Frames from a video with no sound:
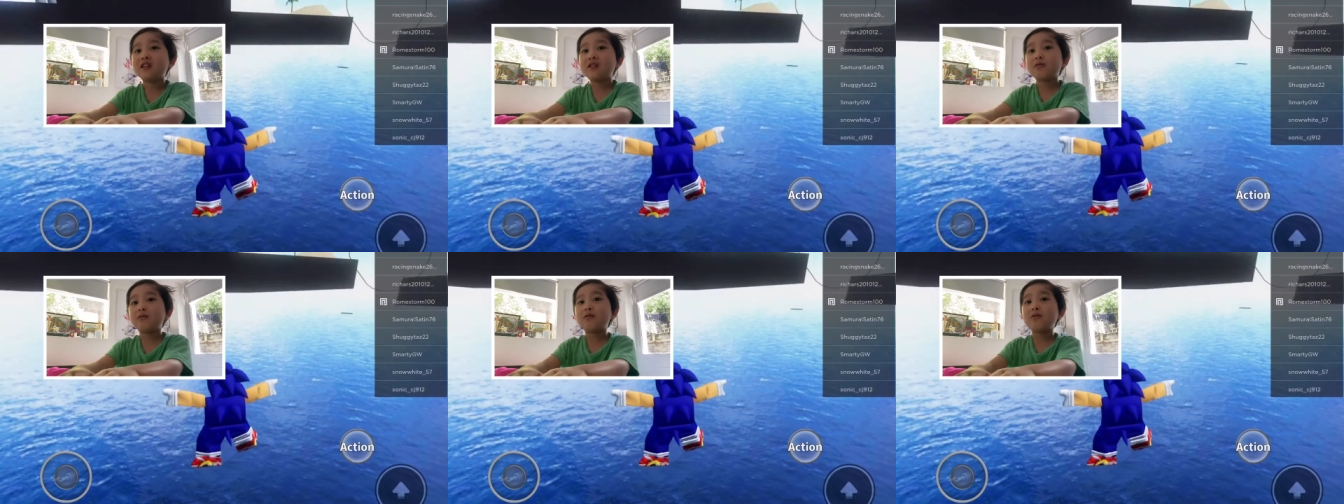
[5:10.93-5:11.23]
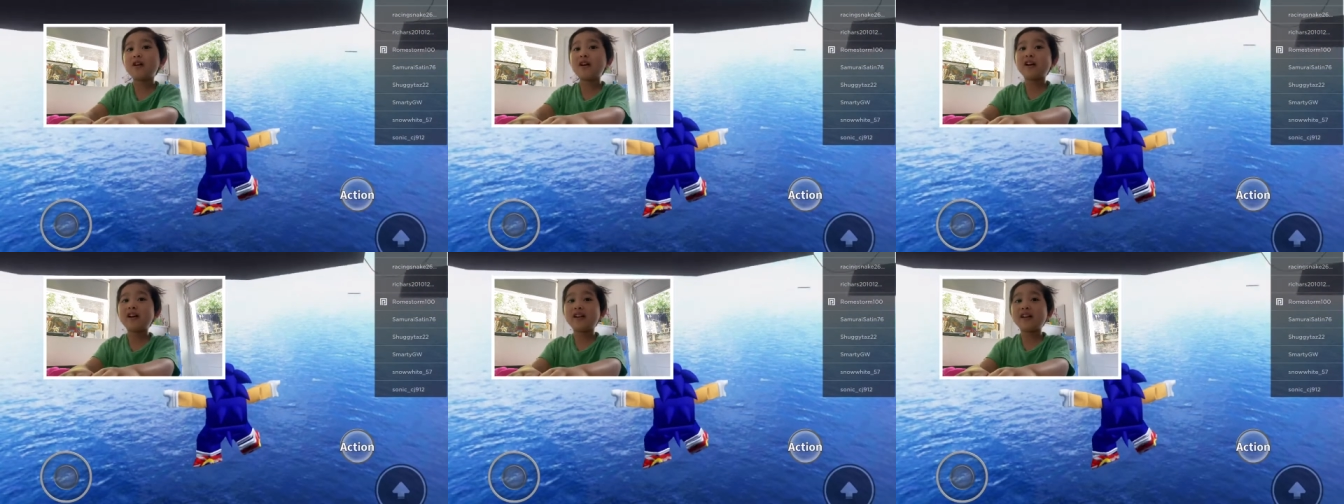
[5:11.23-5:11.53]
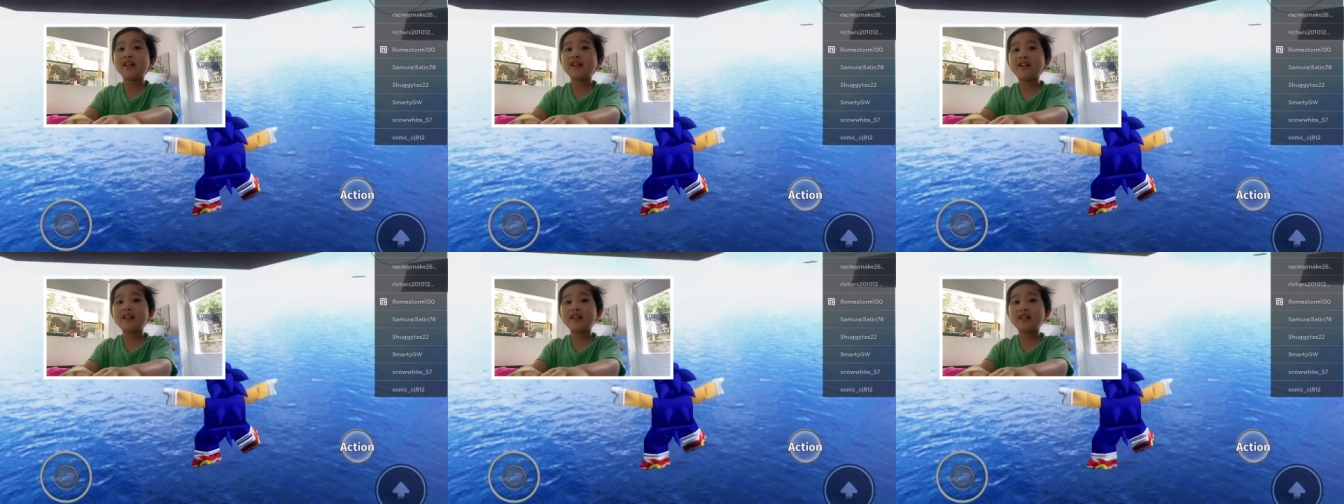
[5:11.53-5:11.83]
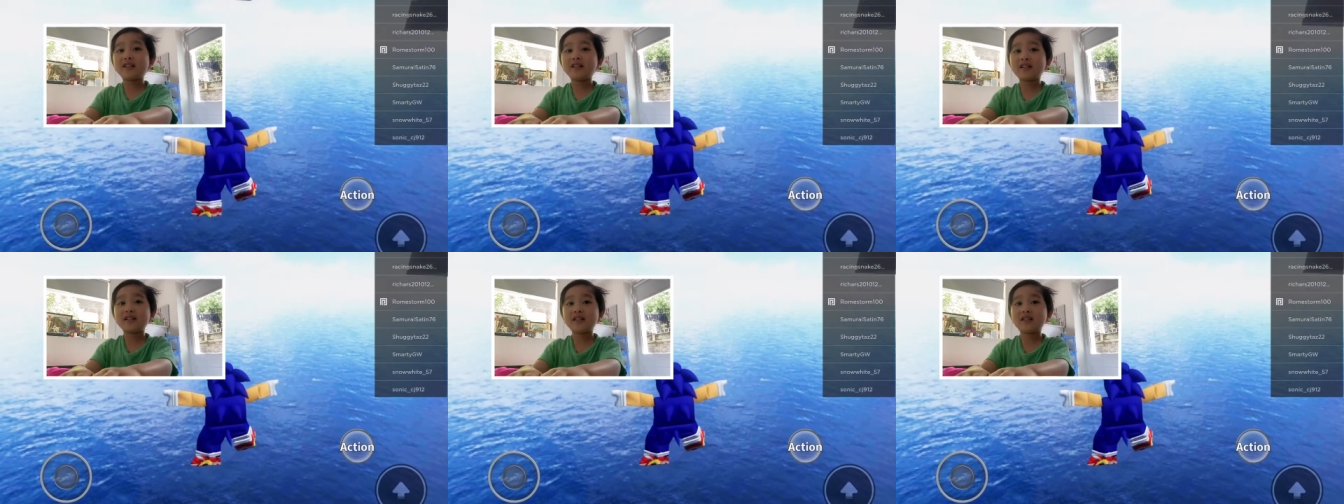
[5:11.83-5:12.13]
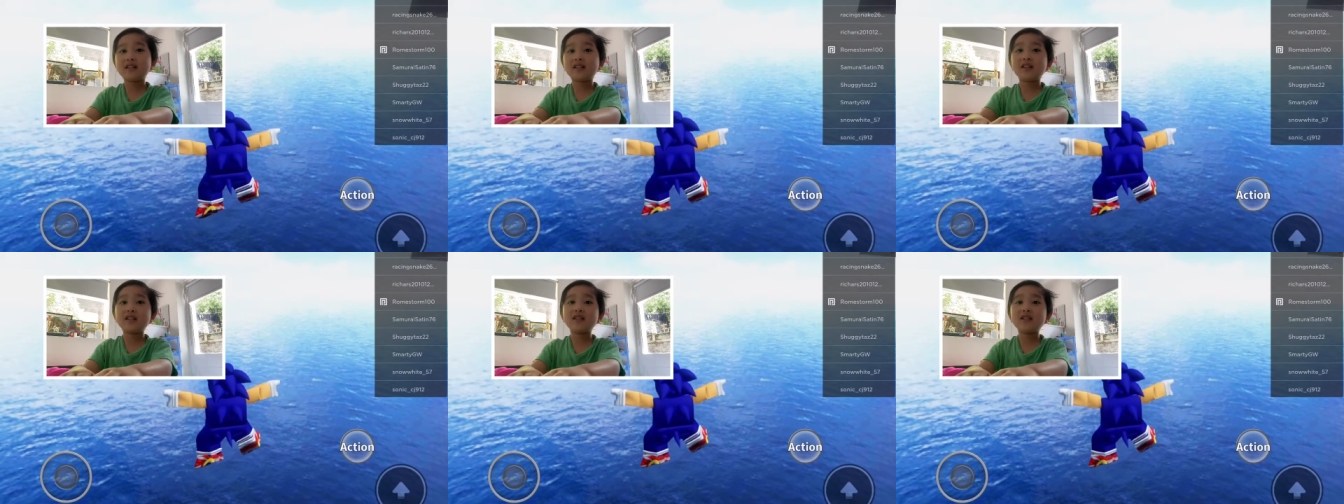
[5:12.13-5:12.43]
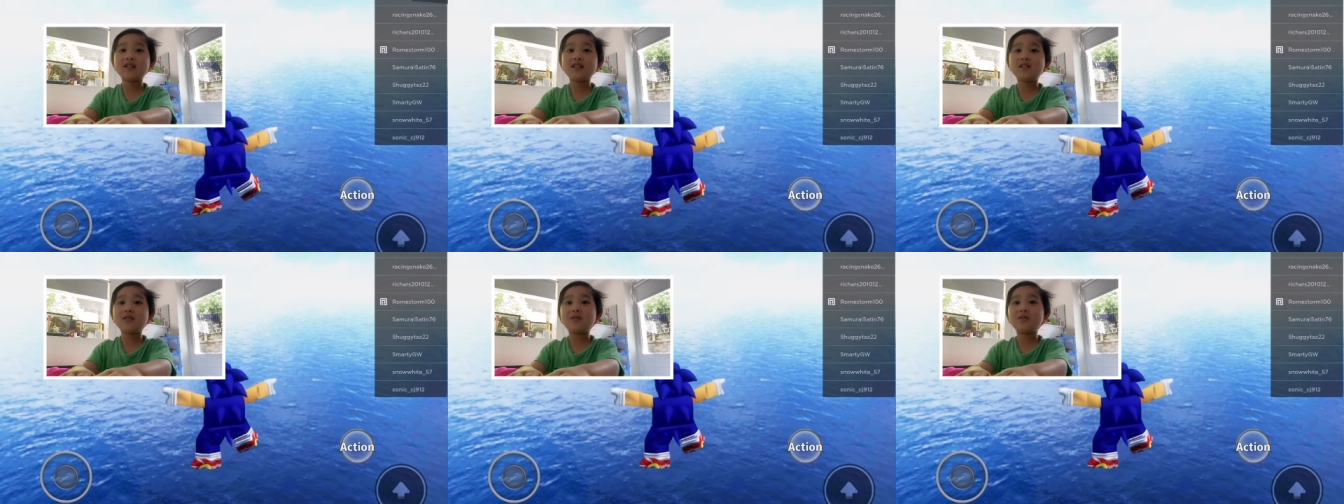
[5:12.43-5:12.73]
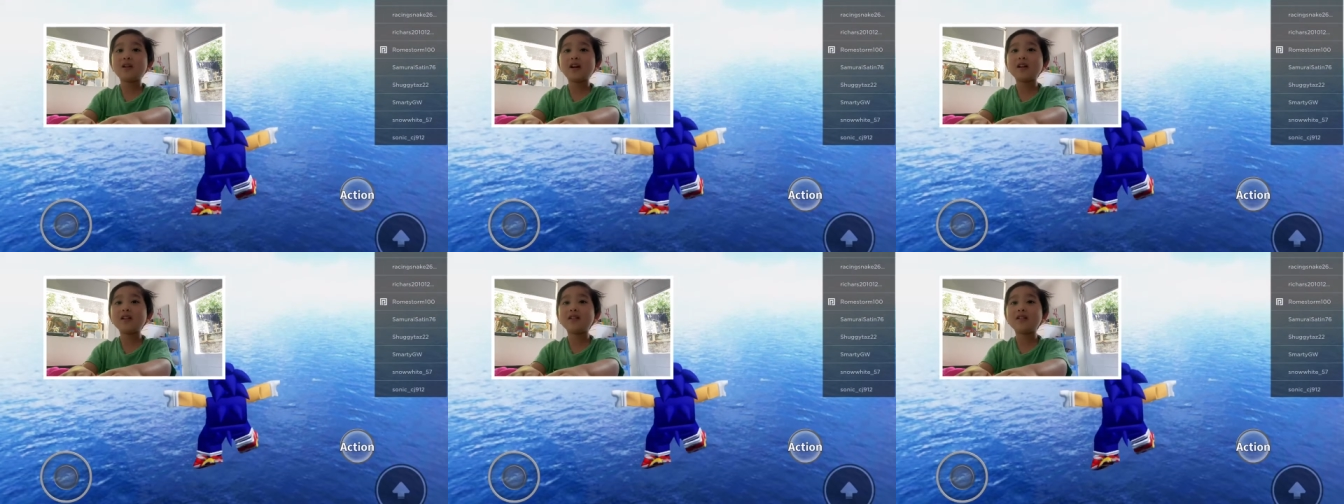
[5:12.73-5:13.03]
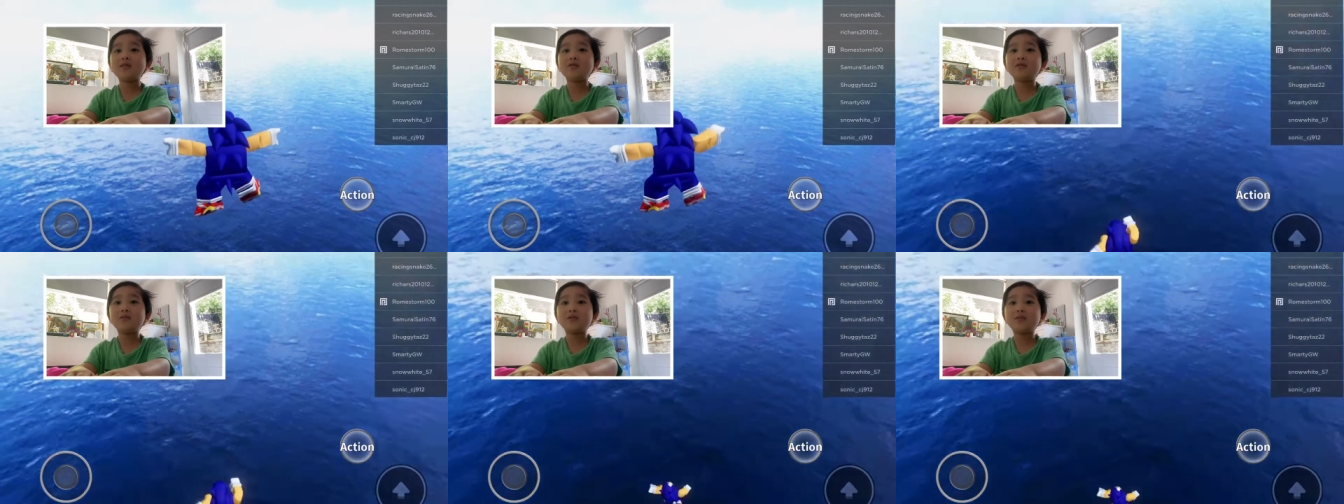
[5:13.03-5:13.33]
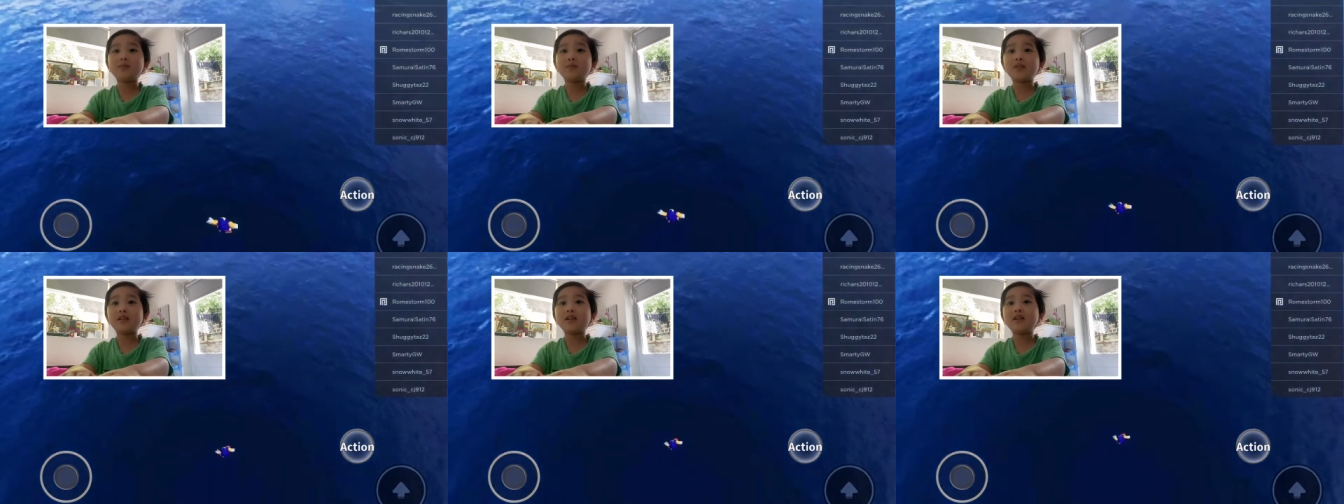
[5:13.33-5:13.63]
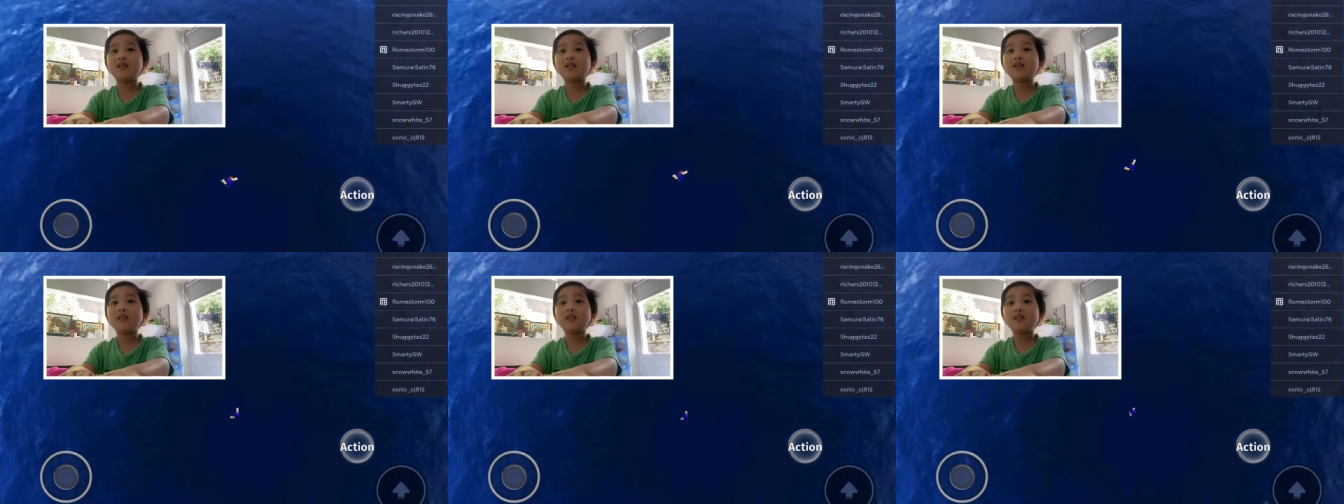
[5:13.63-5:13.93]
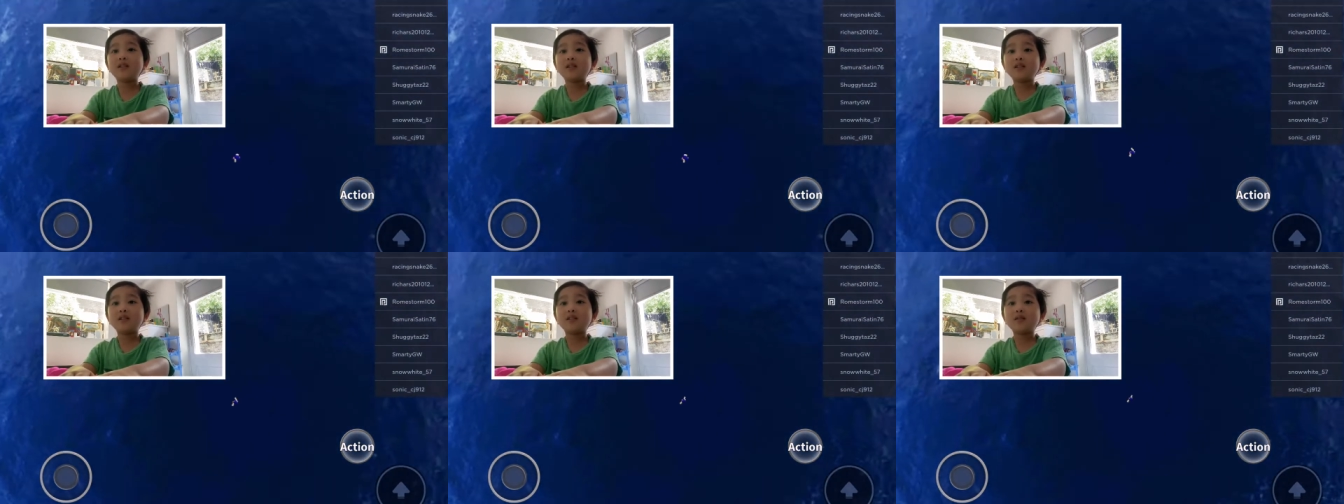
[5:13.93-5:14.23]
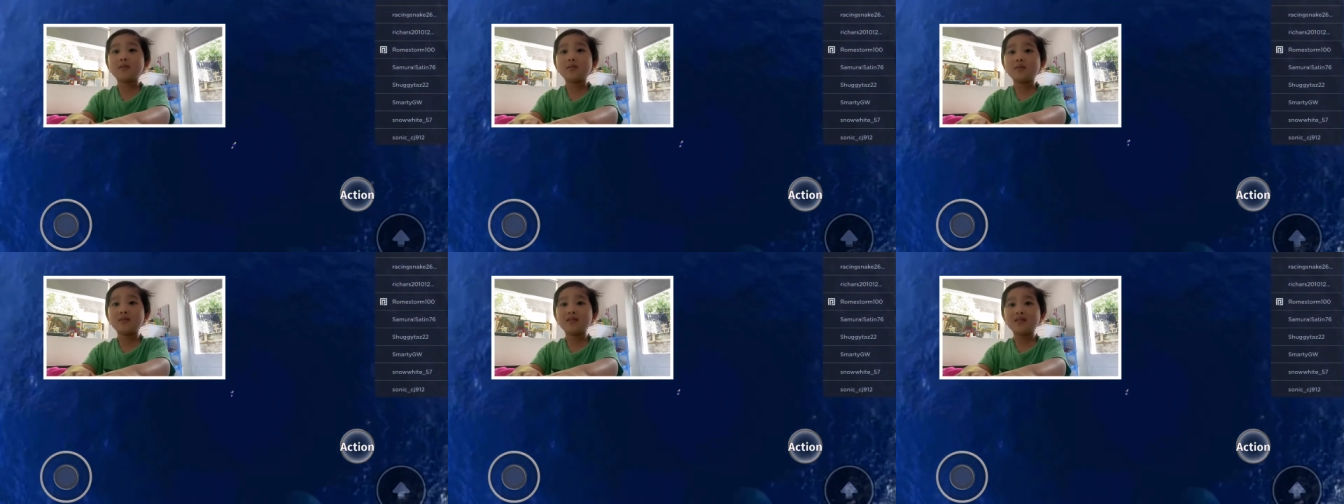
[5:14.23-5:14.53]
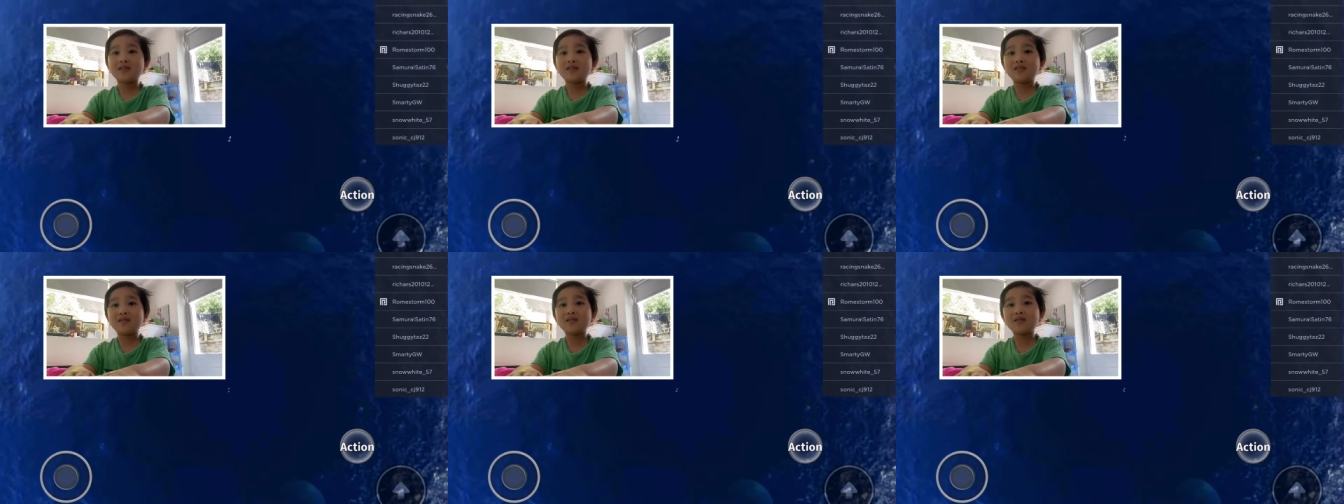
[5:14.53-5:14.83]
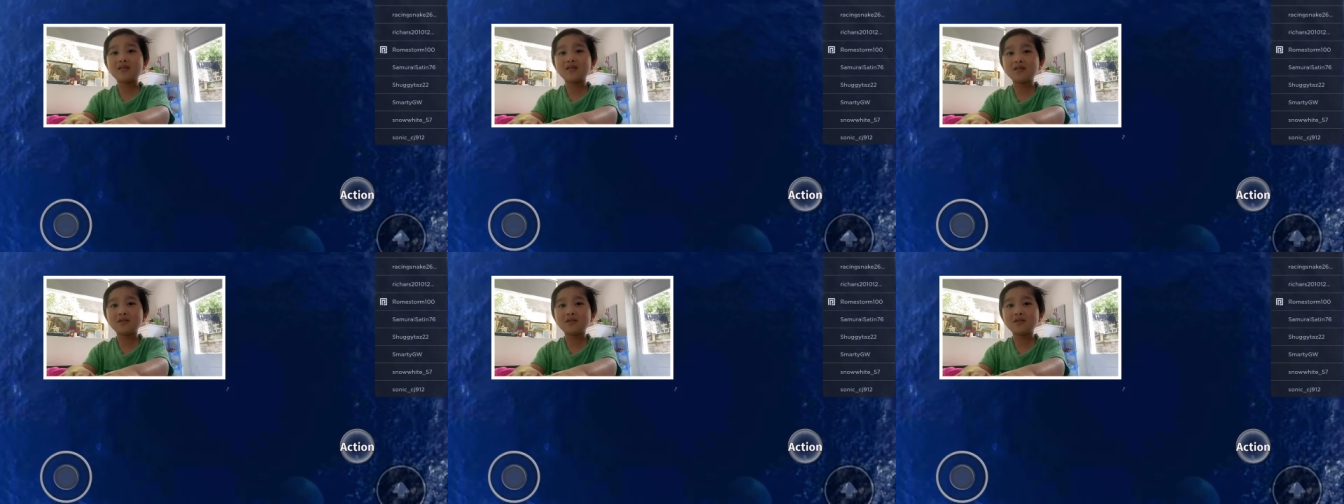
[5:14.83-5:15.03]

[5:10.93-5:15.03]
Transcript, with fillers: Why? I don't know why they put those.